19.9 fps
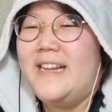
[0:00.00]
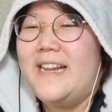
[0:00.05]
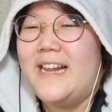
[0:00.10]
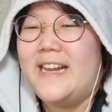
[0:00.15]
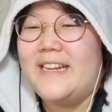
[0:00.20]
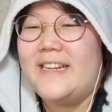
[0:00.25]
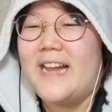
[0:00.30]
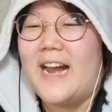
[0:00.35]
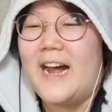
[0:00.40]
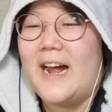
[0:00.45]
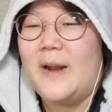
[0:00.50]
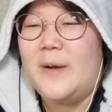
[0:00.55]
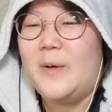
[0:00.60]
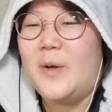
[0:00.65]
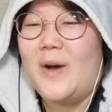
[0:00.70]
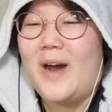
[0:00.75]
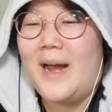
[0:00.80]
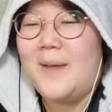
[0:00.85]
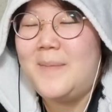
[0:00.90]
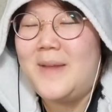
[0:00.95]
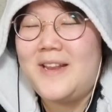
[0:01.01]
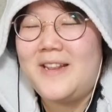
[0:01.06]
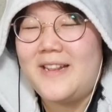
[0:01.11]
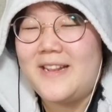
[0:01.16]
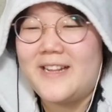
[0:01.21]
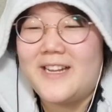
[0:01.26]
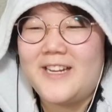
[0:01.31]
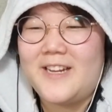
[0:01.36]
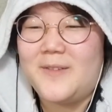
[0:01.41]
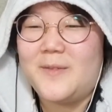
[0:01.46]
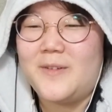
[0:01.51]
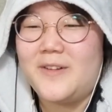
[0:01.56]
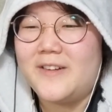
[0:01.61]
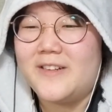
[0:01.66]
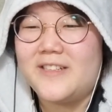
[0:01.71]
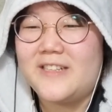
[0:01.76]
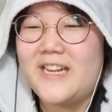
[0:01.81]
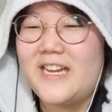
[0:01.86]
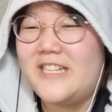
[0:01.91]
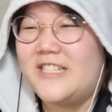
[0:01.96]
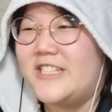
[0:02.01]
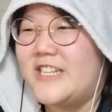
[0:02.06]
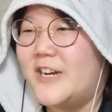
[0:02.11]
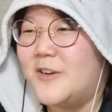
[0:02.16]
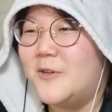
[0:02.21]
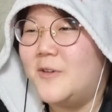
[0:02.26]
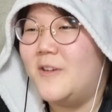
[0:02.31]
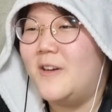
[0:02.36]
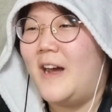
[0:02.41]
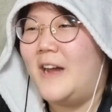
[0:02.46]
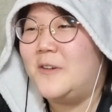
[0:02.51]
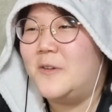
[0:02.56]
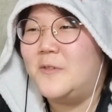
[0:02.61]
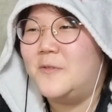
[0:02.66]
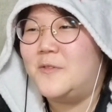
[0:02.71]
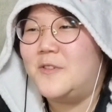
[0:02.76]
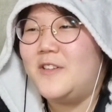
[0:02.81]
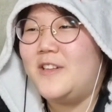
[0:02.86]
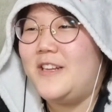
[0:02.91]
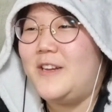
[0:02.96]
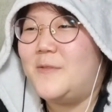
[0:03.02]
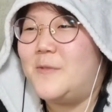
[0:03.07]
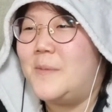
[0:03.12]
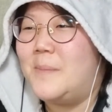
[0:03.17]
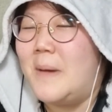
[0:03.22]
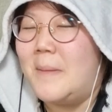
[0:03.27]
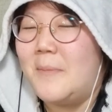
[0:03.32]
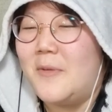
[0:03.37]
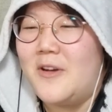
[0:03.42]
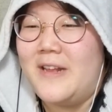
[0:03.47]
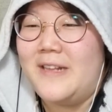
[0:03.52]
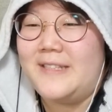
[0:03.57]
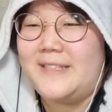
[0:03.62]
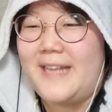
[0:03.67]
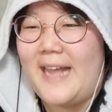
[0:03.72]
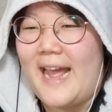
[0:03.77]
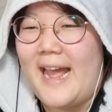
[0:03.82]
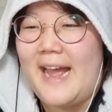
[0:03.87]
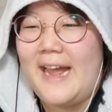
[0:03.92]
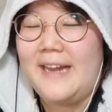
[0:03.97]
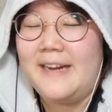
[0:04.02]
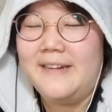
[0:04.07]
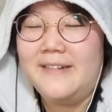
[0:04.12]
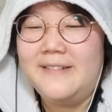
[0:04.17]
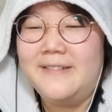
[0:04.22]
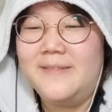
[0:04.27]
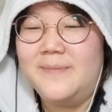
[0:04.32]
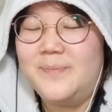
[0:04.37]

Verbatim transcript: guy. Yeah, no, I mean, in general, I don't really remember his gang.